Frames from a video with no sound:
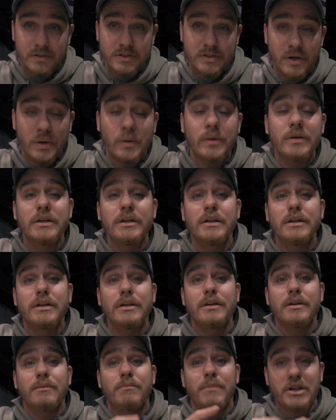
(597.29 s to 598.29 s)
So
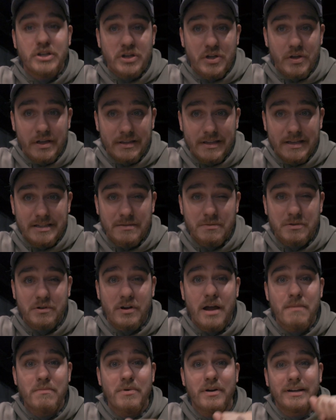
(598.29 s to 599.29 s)
make sure you hit that
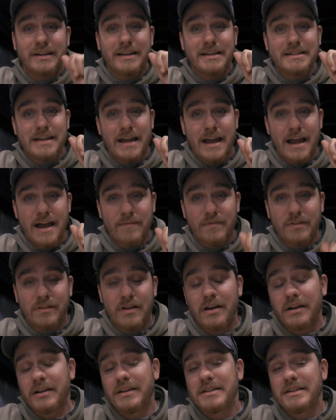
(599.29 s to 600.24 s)
subscribe button, because I have a lot of